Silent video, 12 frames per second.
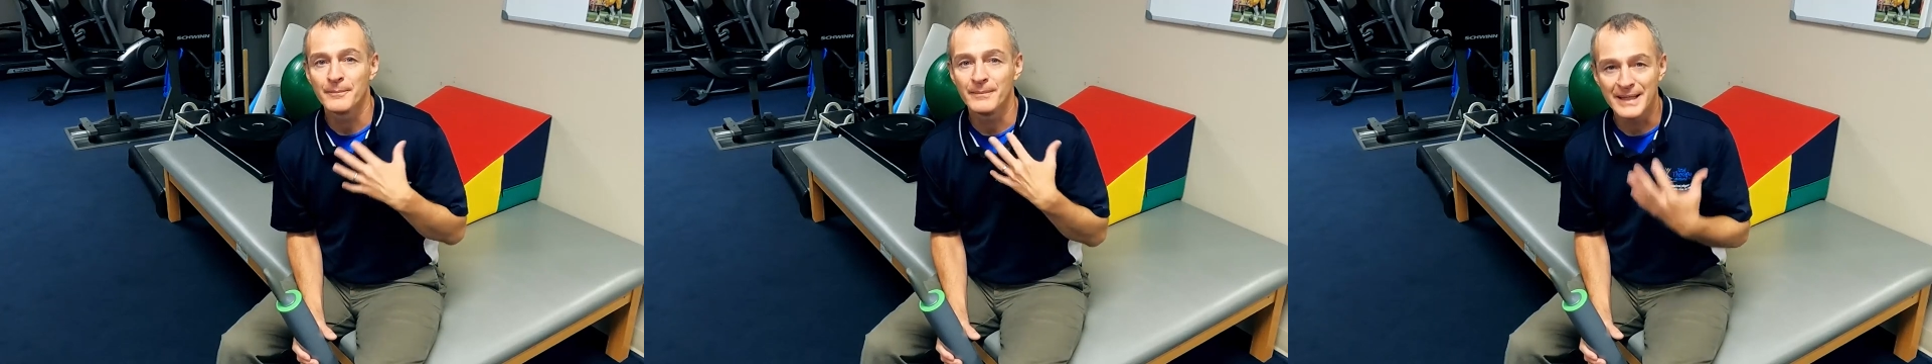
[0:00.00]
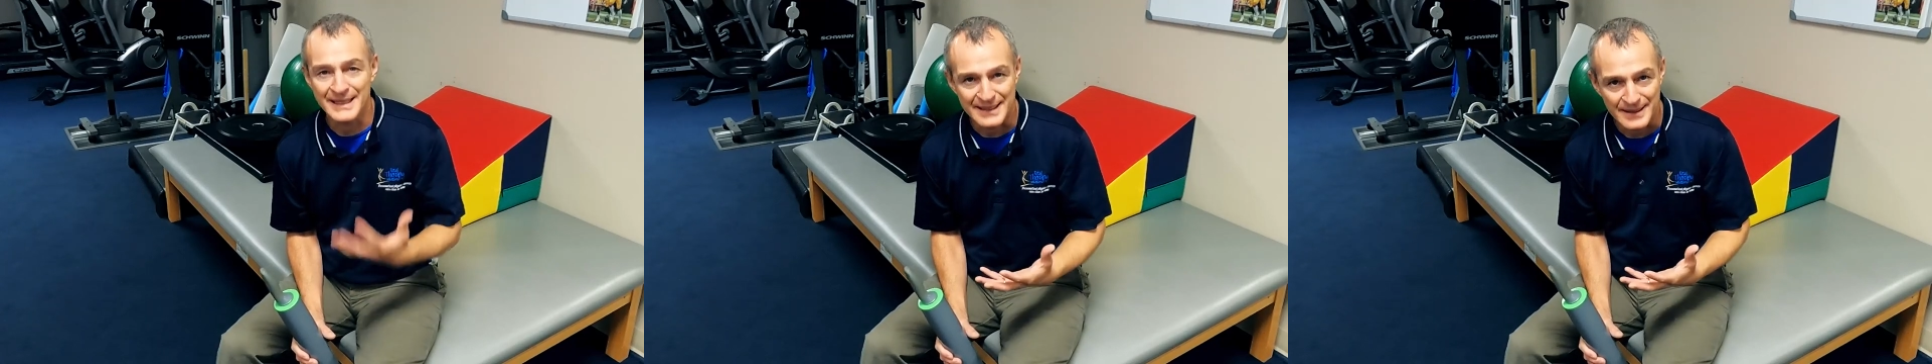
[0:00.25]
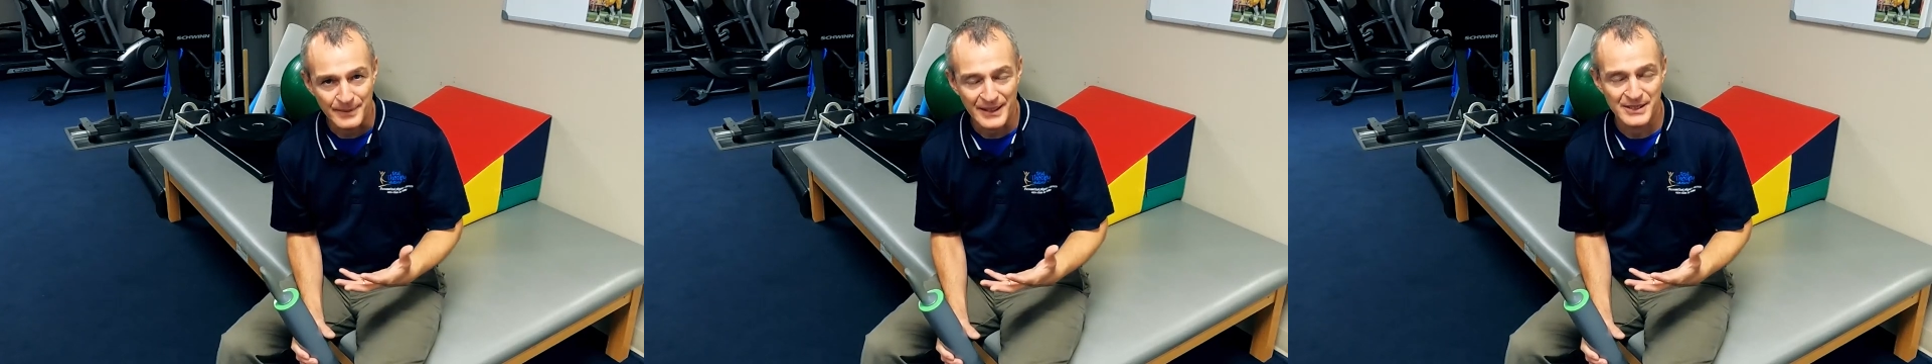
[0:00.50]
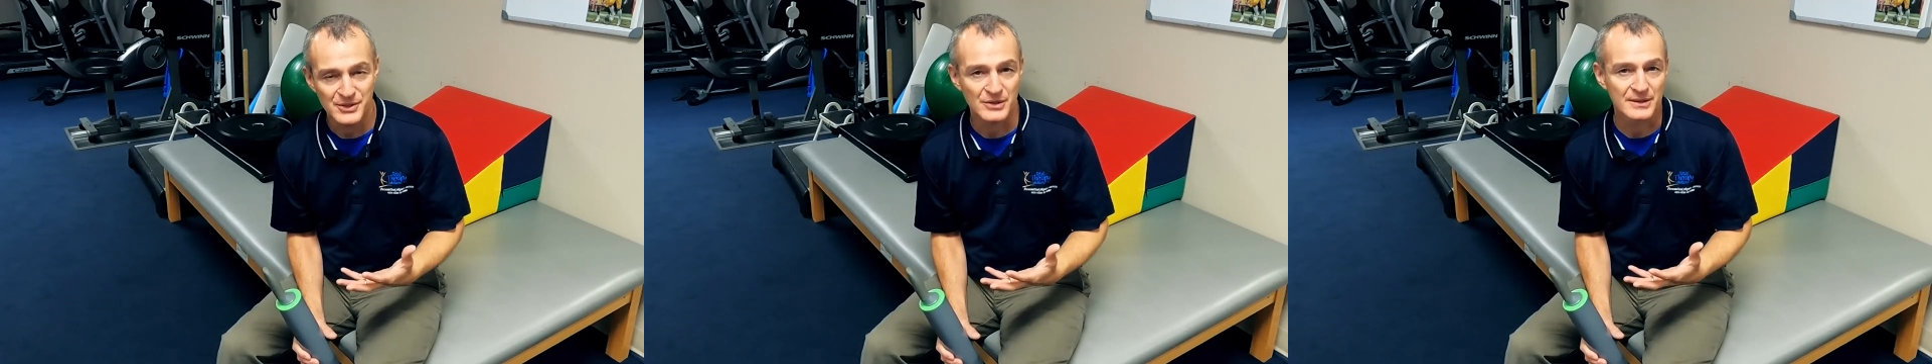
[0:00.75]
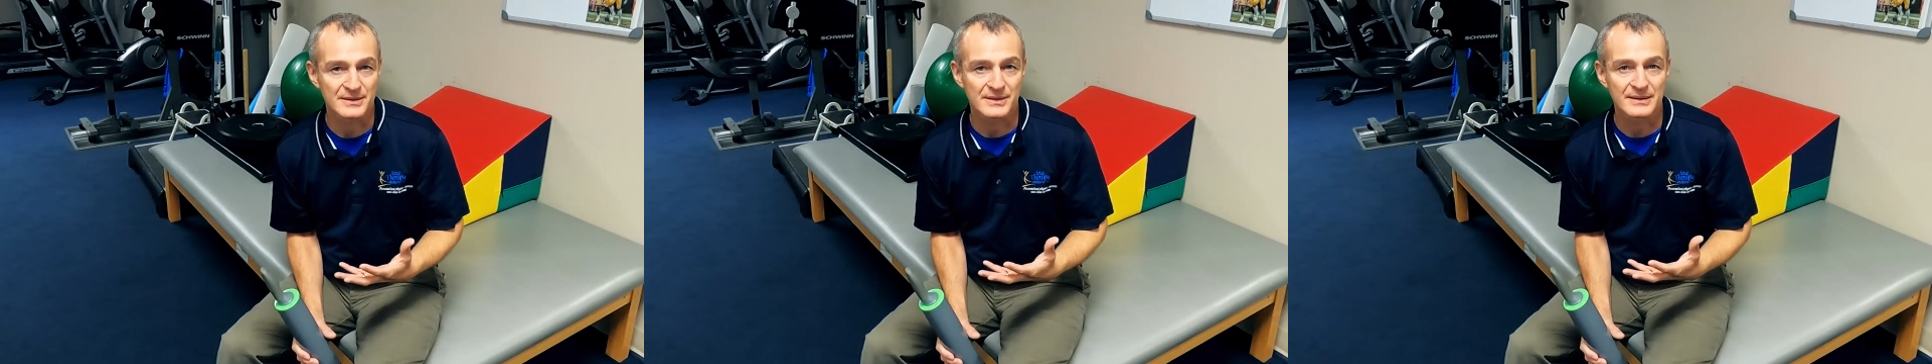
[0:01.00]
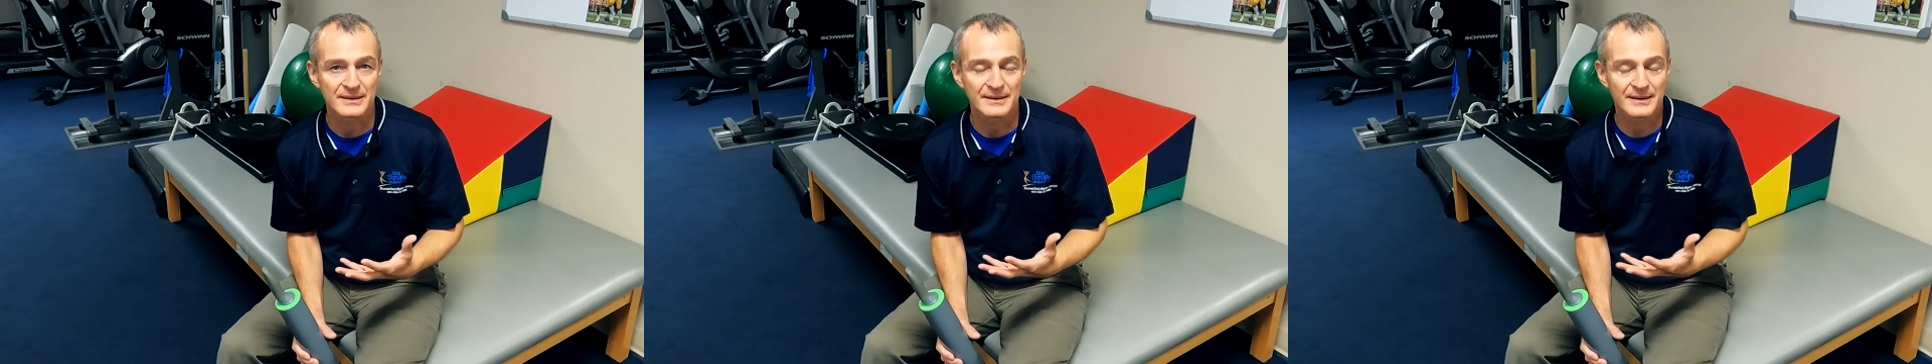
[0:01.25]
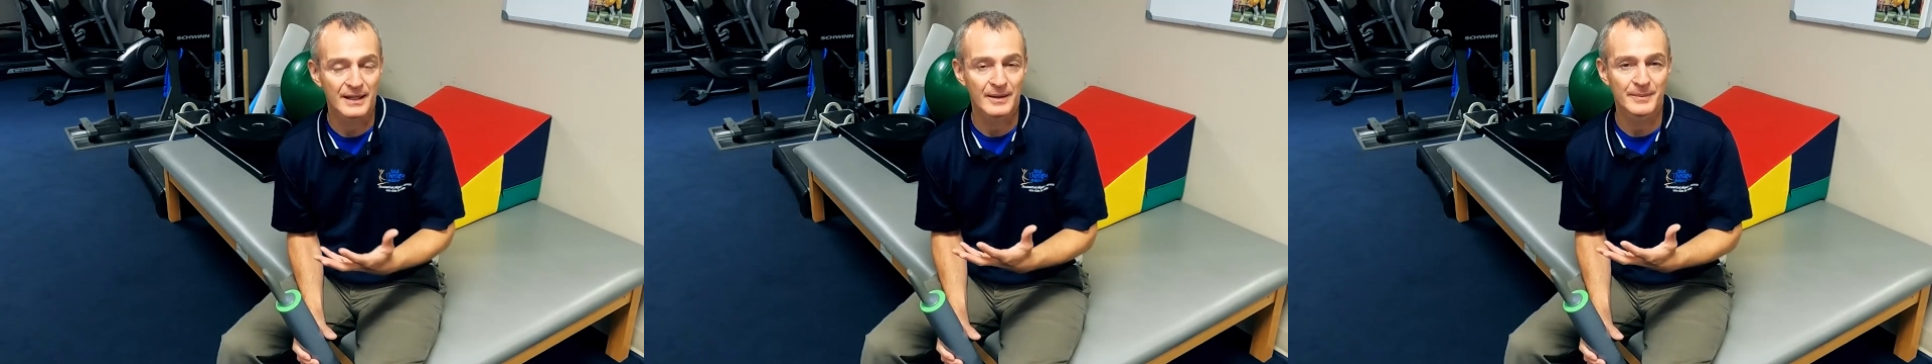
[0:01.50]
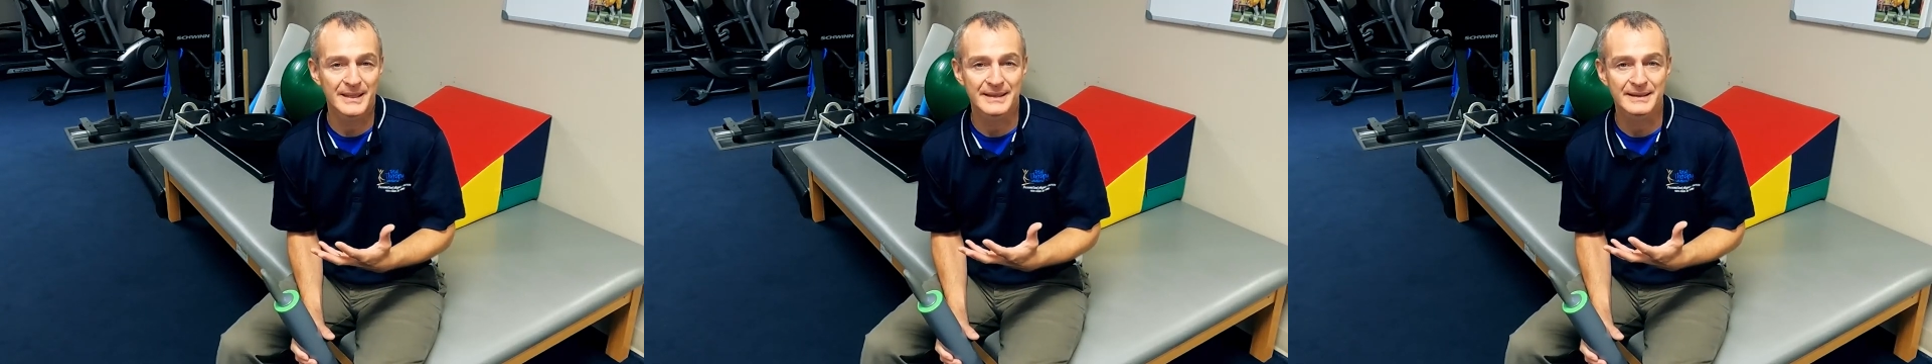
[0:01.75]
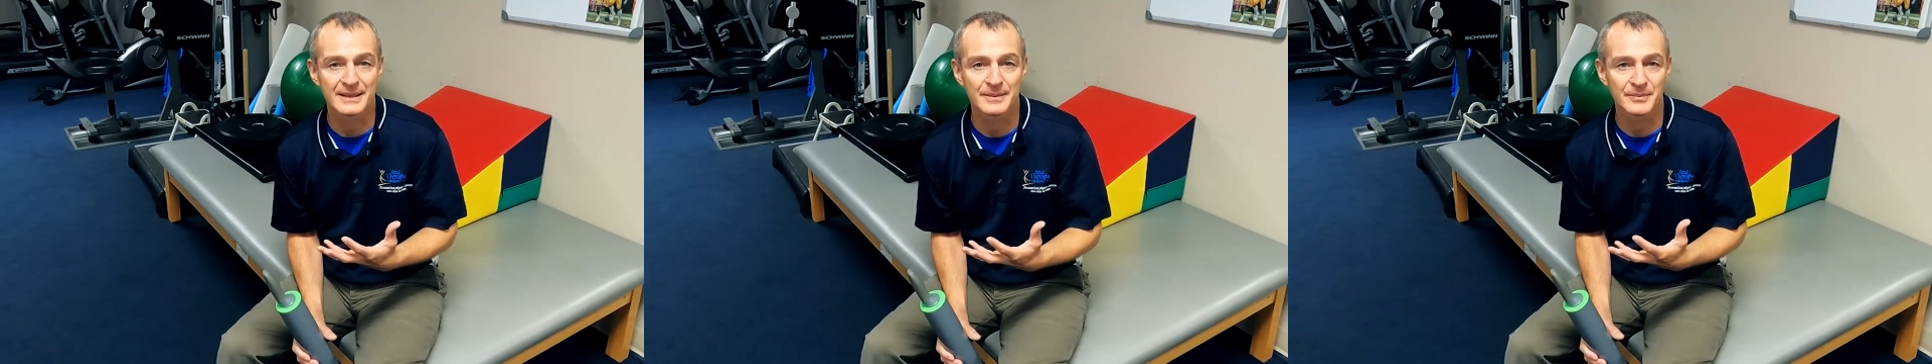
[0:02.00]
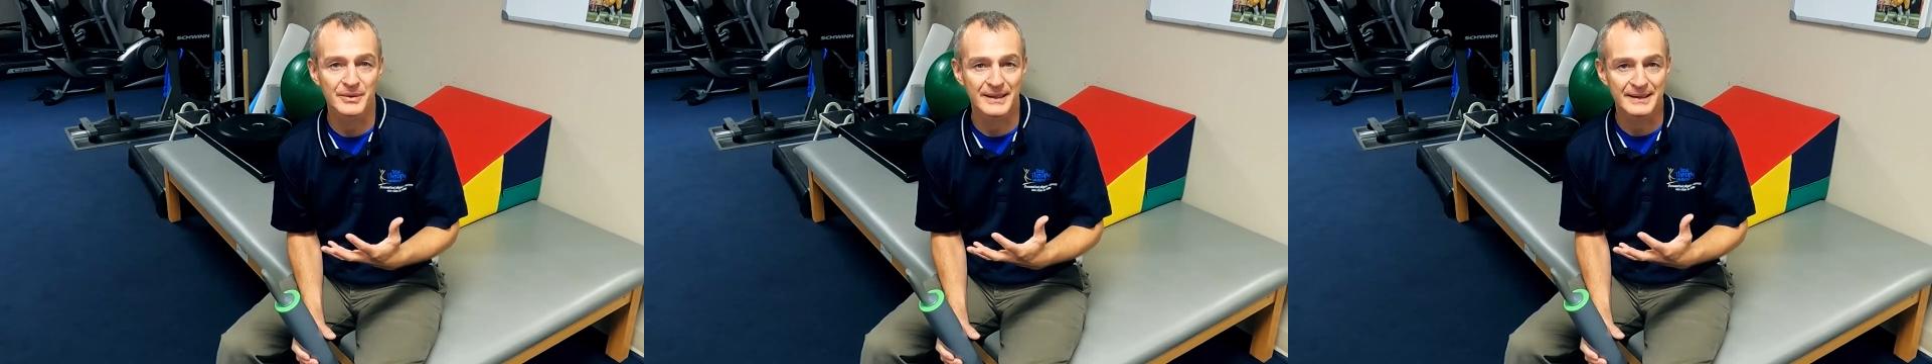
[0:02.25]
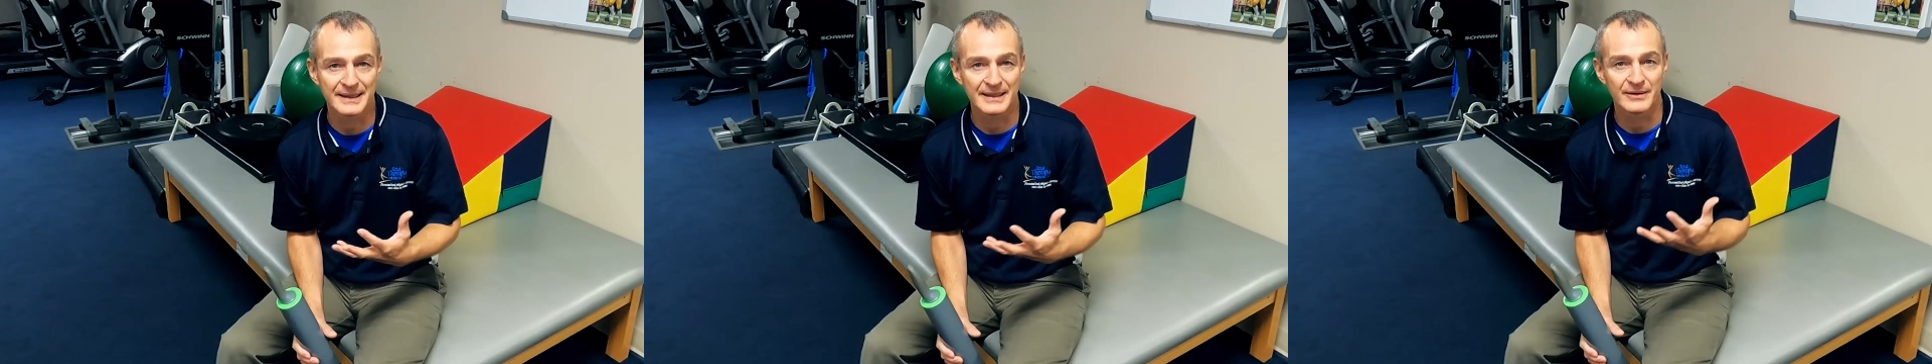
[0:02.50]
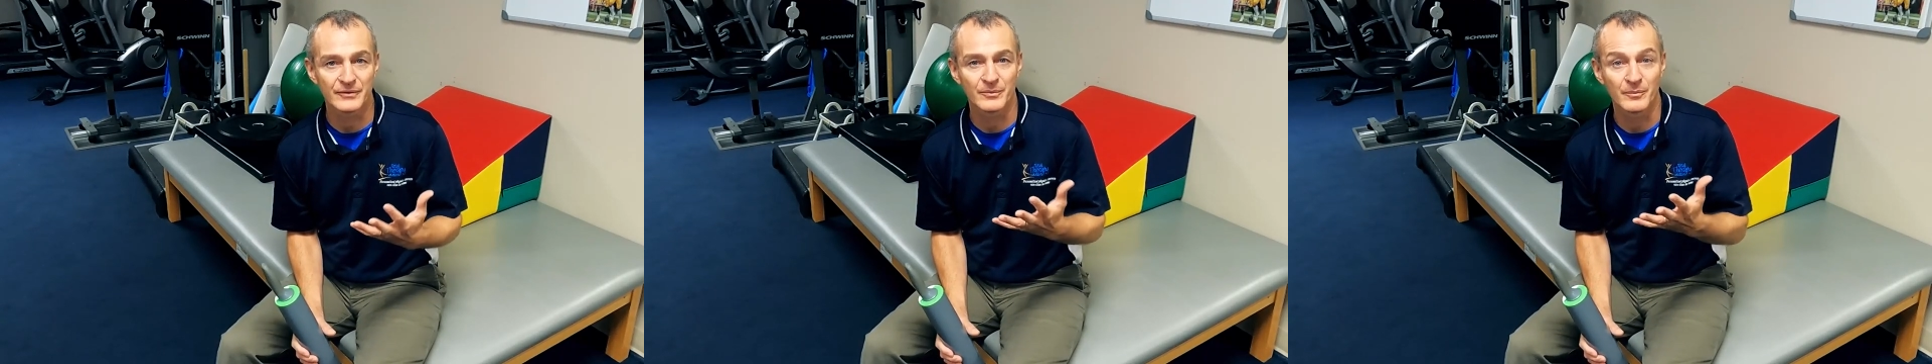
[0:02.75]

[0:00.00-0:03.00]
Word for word: Many patients come in complaining of